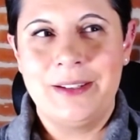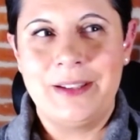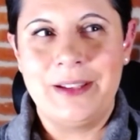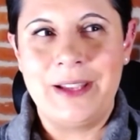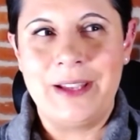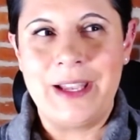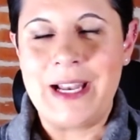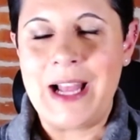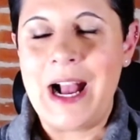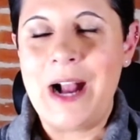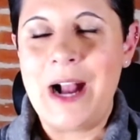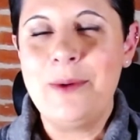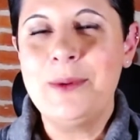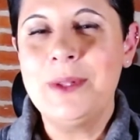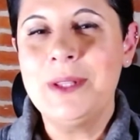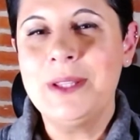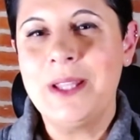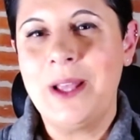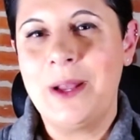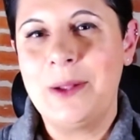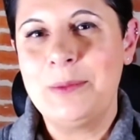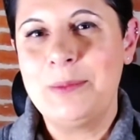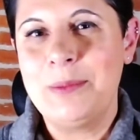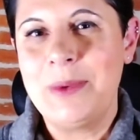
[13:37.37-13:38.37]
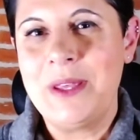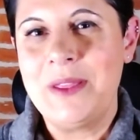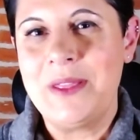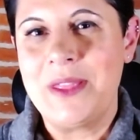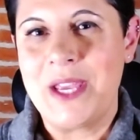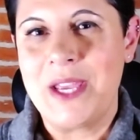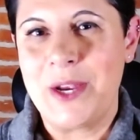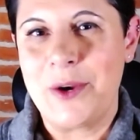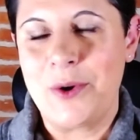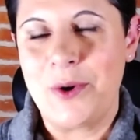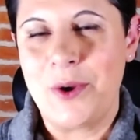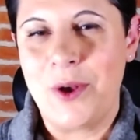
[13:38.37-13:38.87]
and I will not be
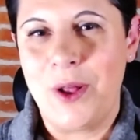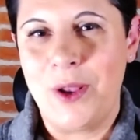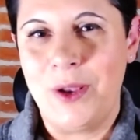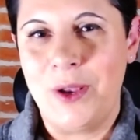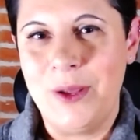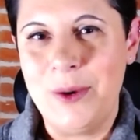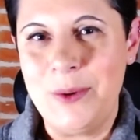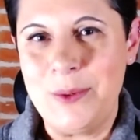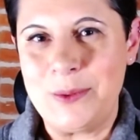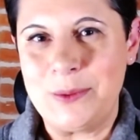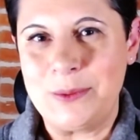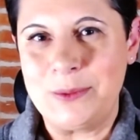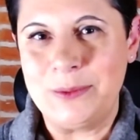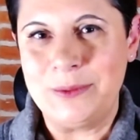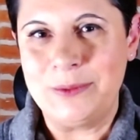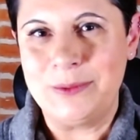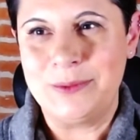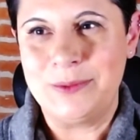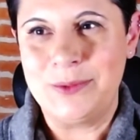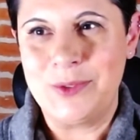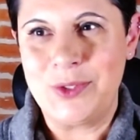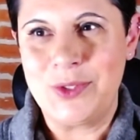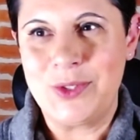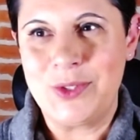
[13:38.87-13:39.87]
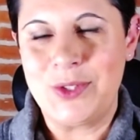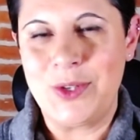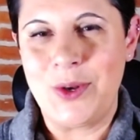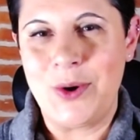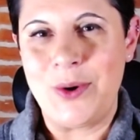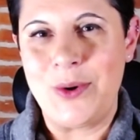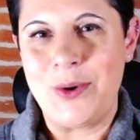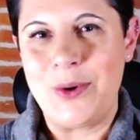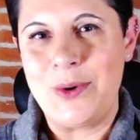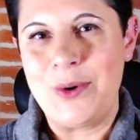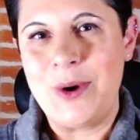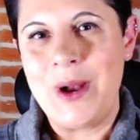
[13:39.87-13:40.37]
there alone.
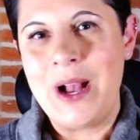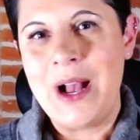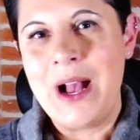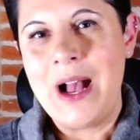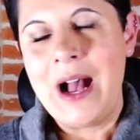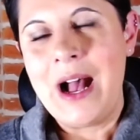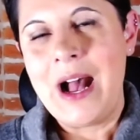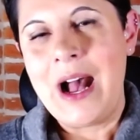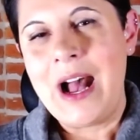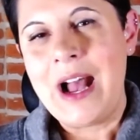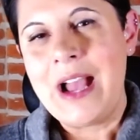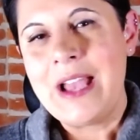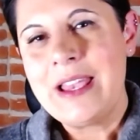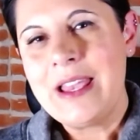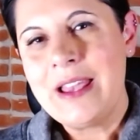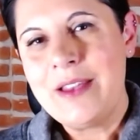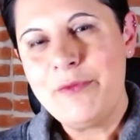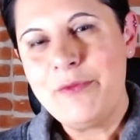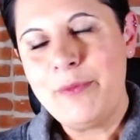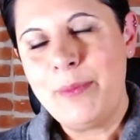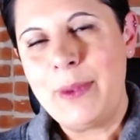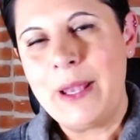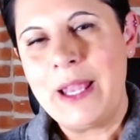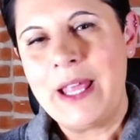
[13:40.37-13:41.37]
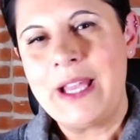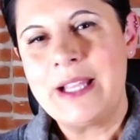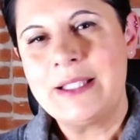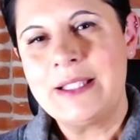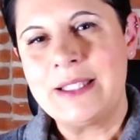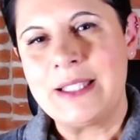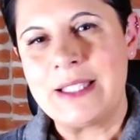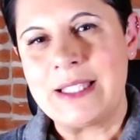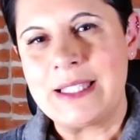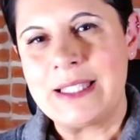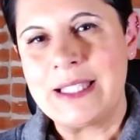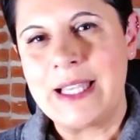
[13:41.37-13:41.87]
So I have planned
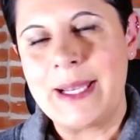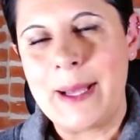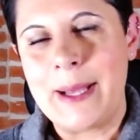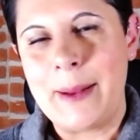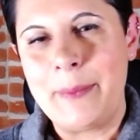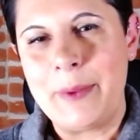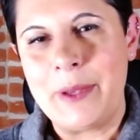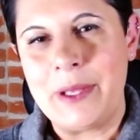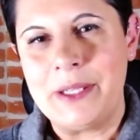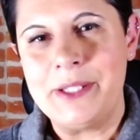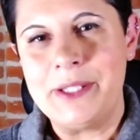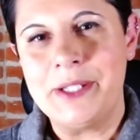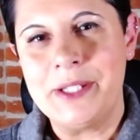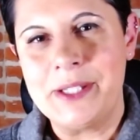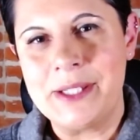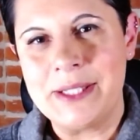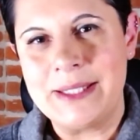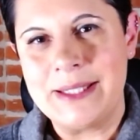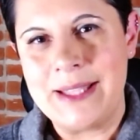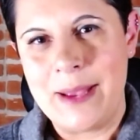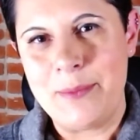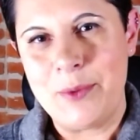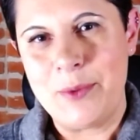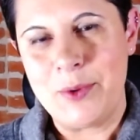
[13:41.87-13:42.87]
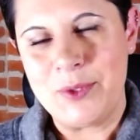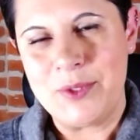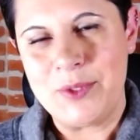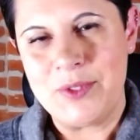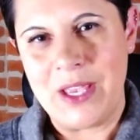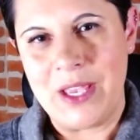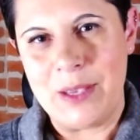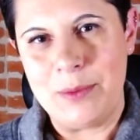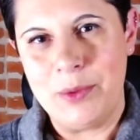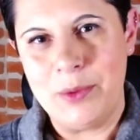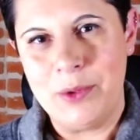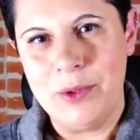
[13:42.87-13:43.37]
to set up a little demo
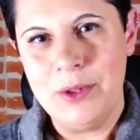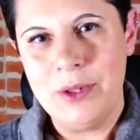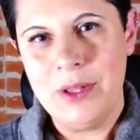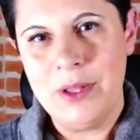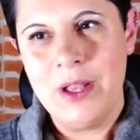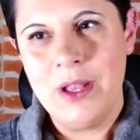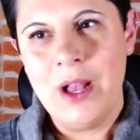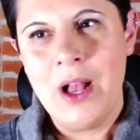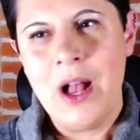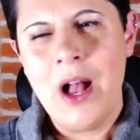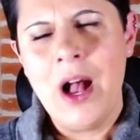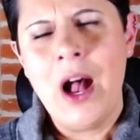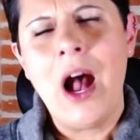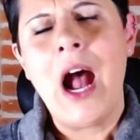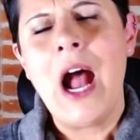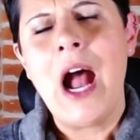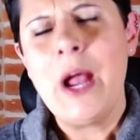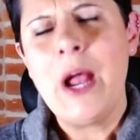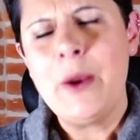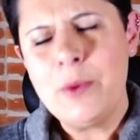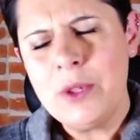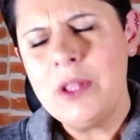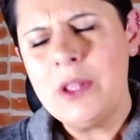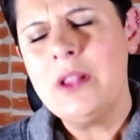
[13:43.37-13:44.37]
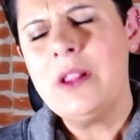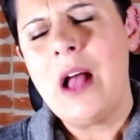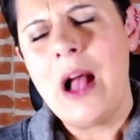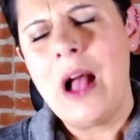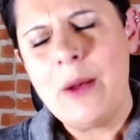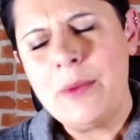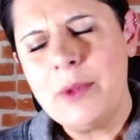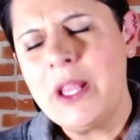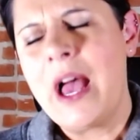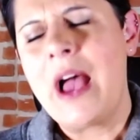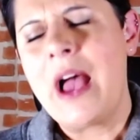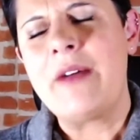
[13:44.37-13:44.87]
table. I
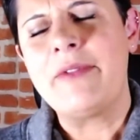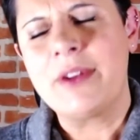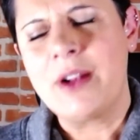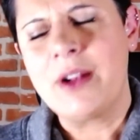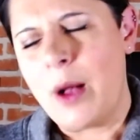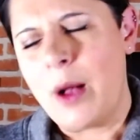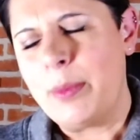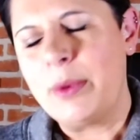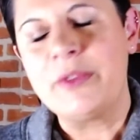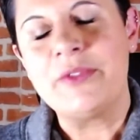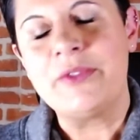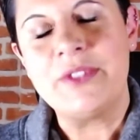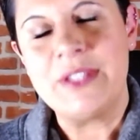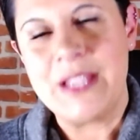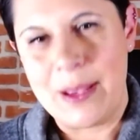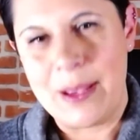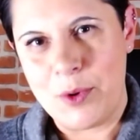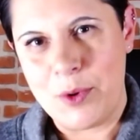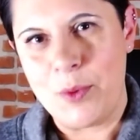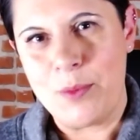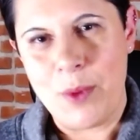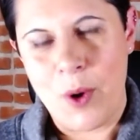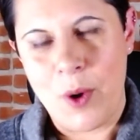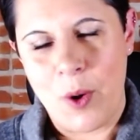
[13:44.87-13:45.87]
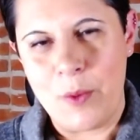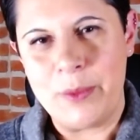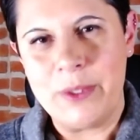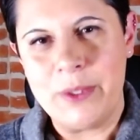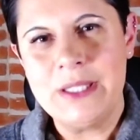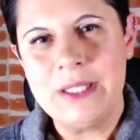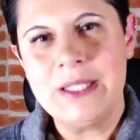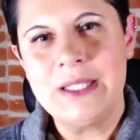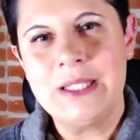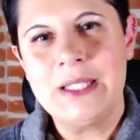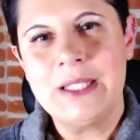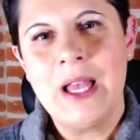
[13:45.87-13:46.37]
will have a couple of demo
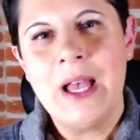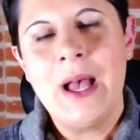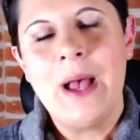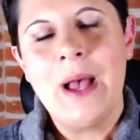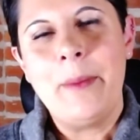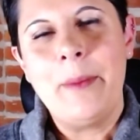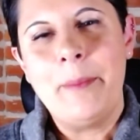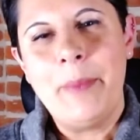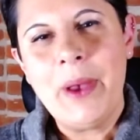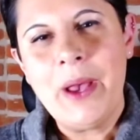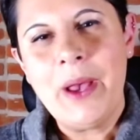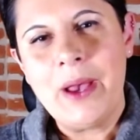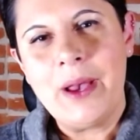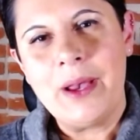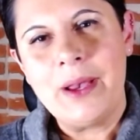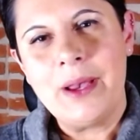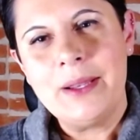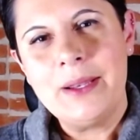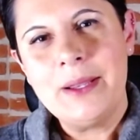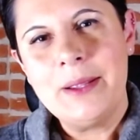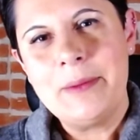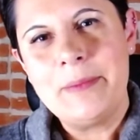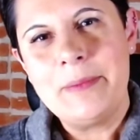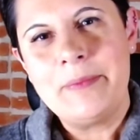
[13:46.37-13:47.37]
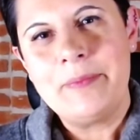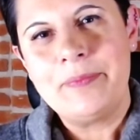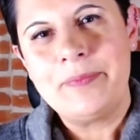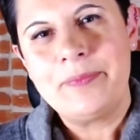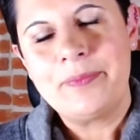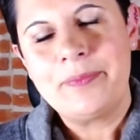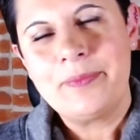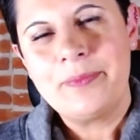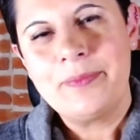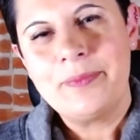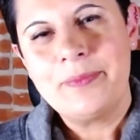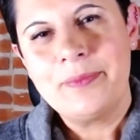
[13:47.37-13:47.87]
moments, but
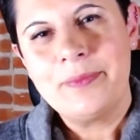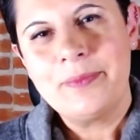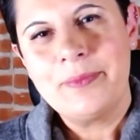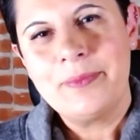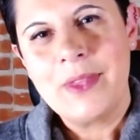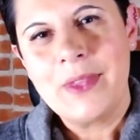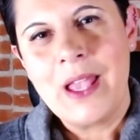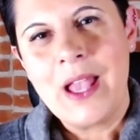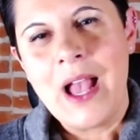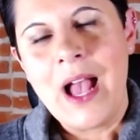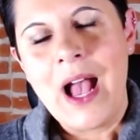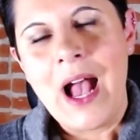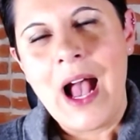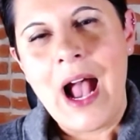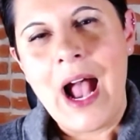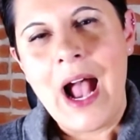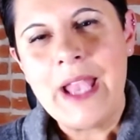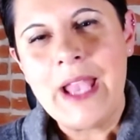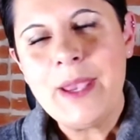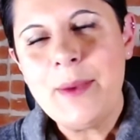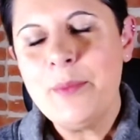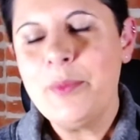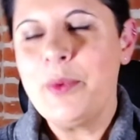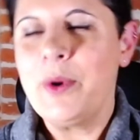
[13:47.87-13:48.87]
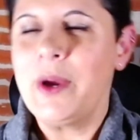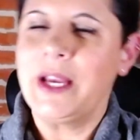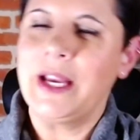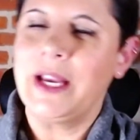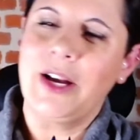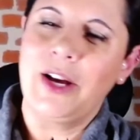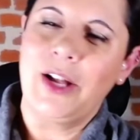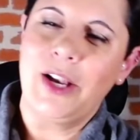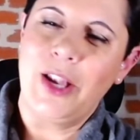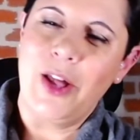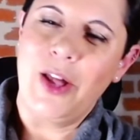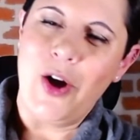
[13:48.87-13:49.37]
I am
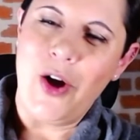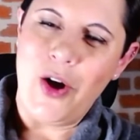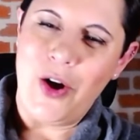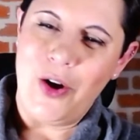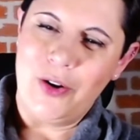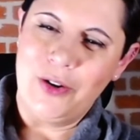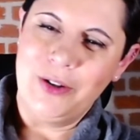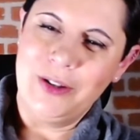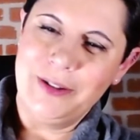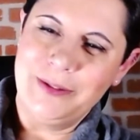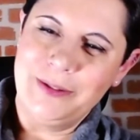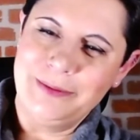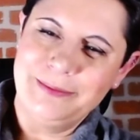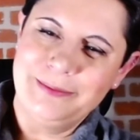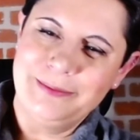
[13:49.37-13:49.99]
bringing along